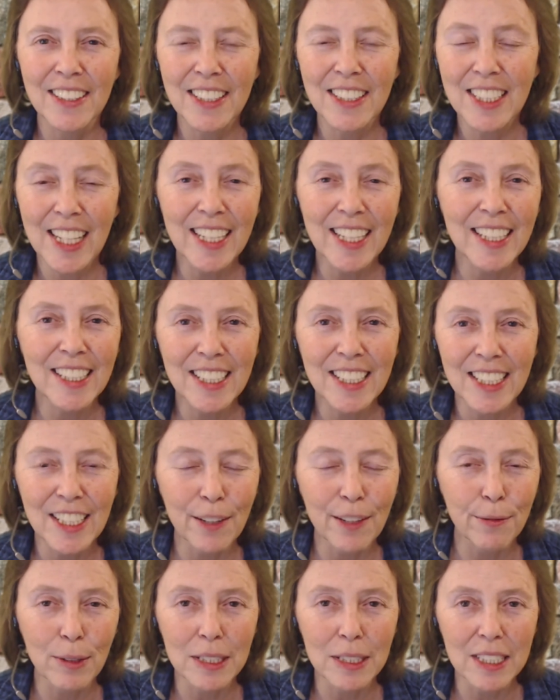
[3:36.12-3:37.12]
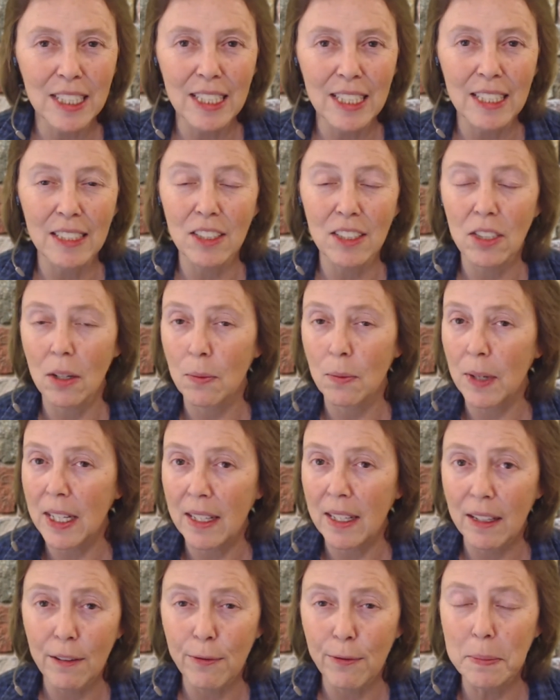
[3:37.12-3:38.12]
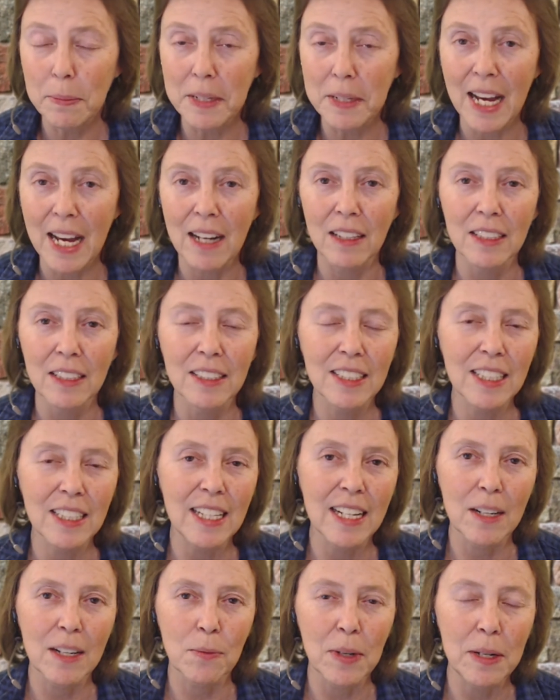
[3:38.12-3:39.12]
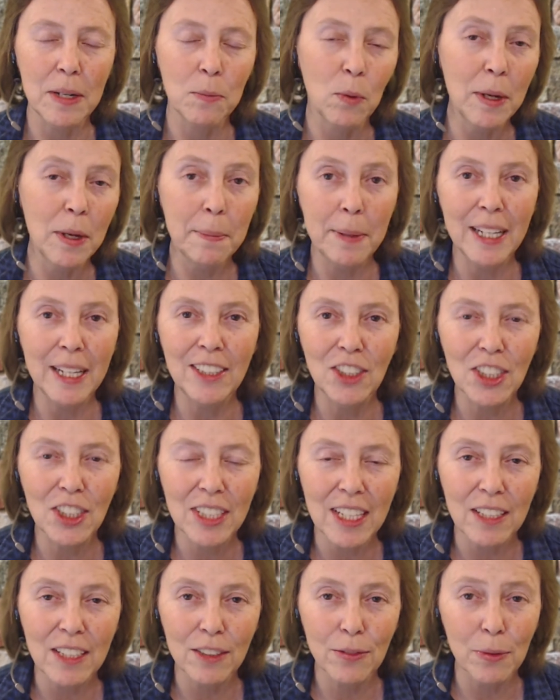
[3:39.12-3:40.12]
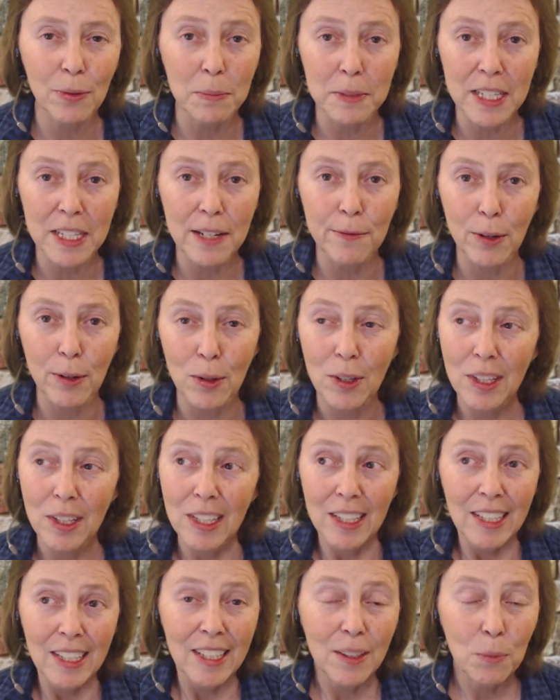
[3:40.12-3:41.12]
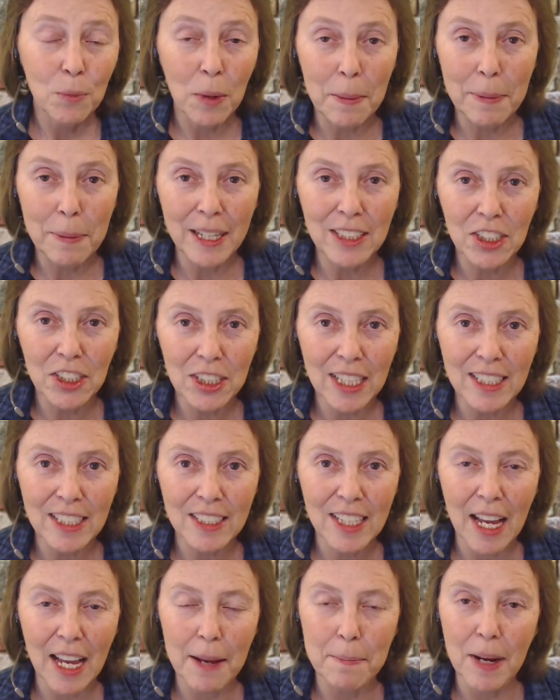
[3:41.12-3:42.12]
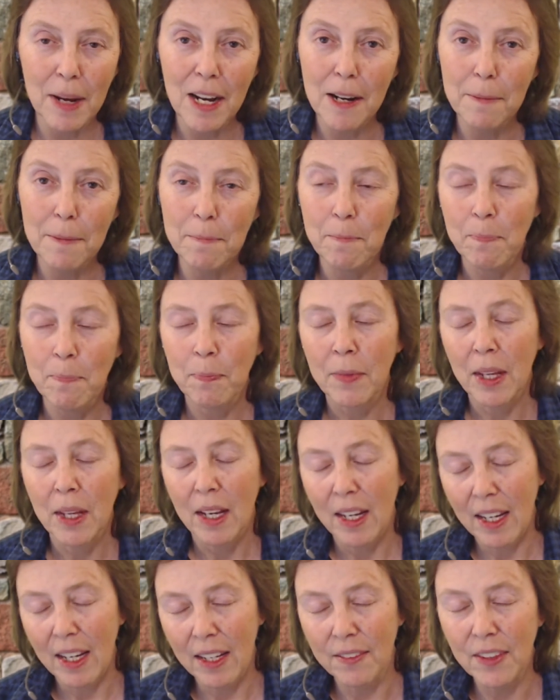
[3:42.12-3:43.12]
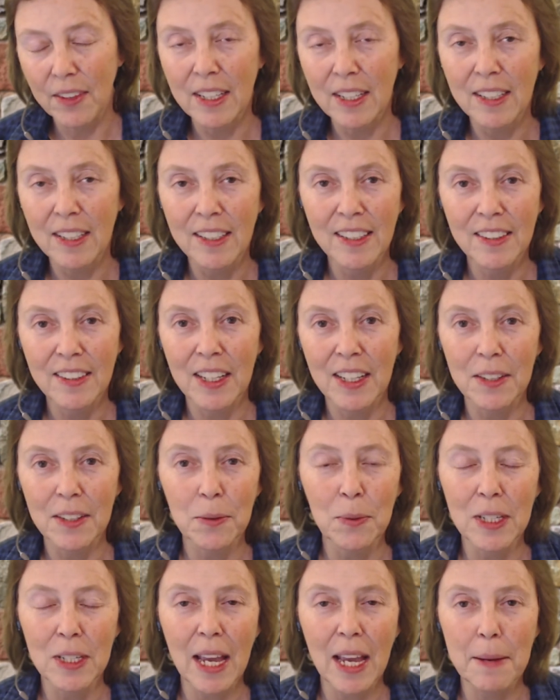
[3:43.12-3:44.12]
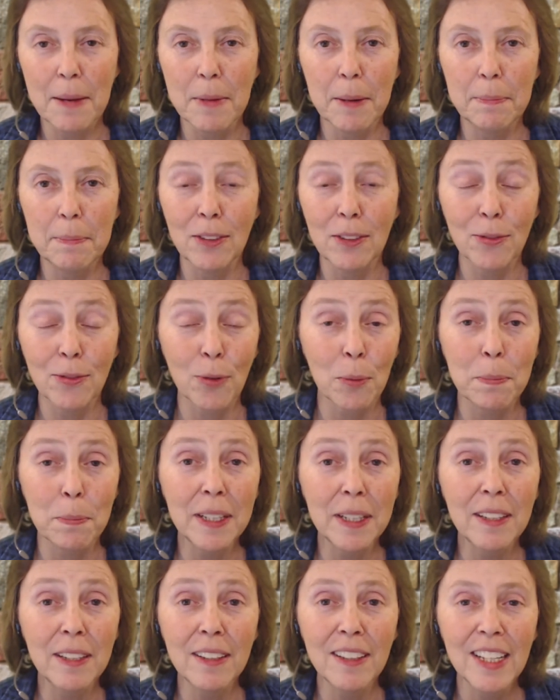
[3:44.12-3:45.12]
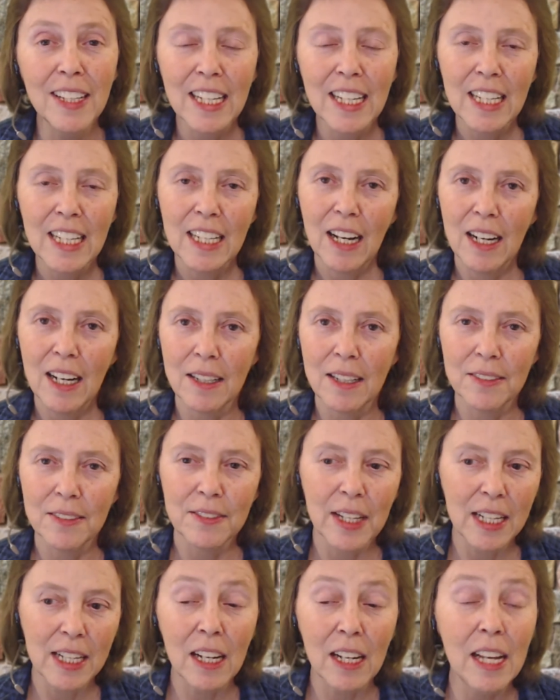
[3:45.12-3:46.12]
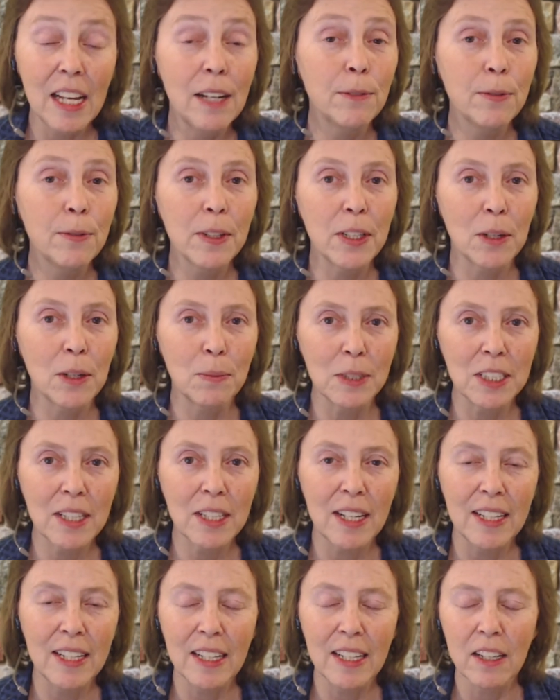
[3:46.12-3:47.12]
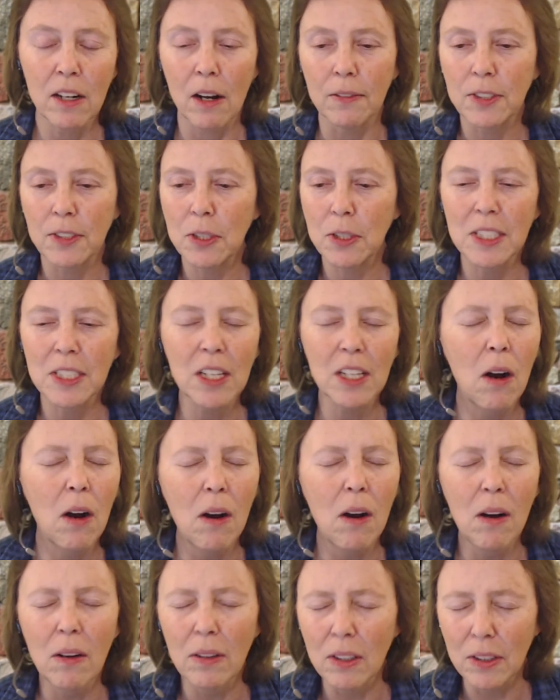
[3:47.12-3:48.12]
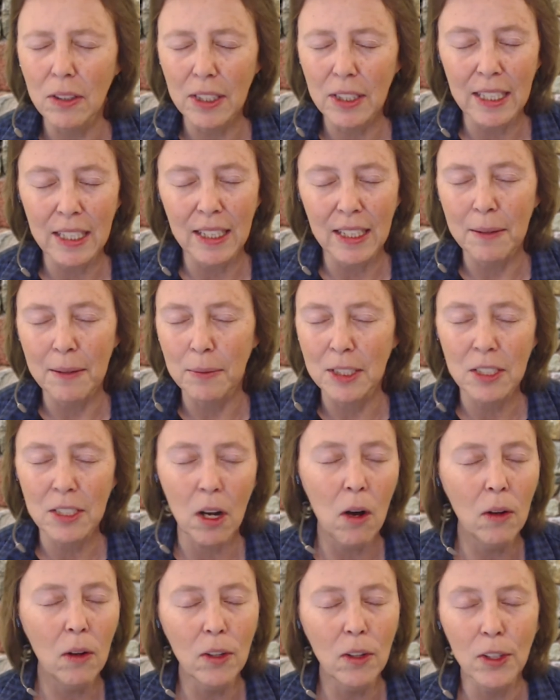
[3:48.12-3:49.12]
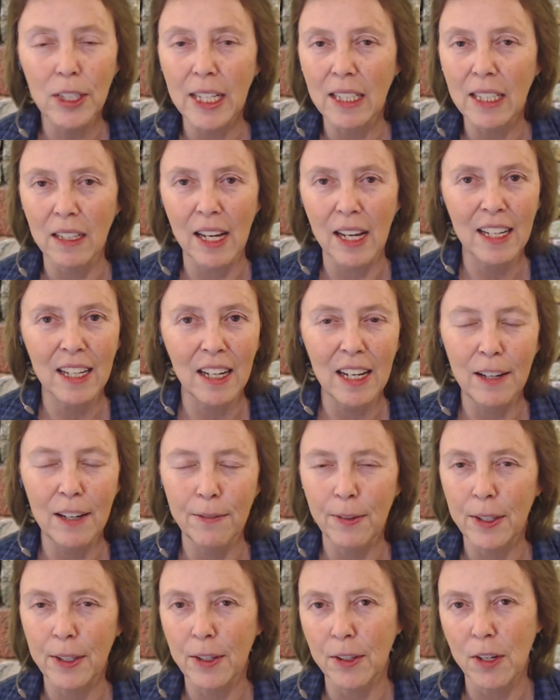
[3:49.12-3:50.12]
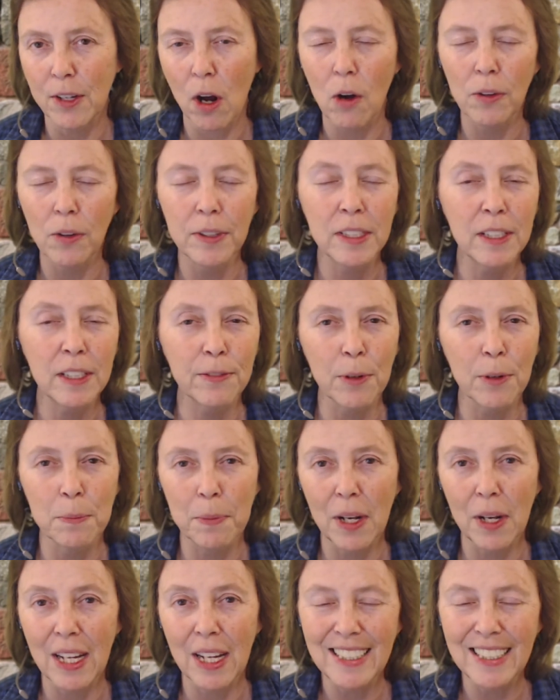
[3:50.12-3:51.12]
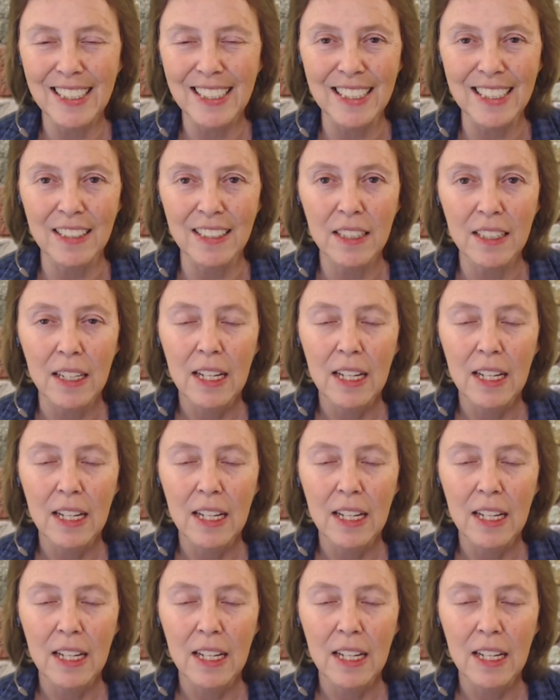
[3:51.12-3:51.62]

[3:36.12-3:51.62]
set it to different cities. So I ran it from Dallas, and I ran web page tests from Denver. Web page test came up, and then the other one came up as forbidden, that Cloudflare was cutting it off. So it was all looking like Cloudflare and all the different places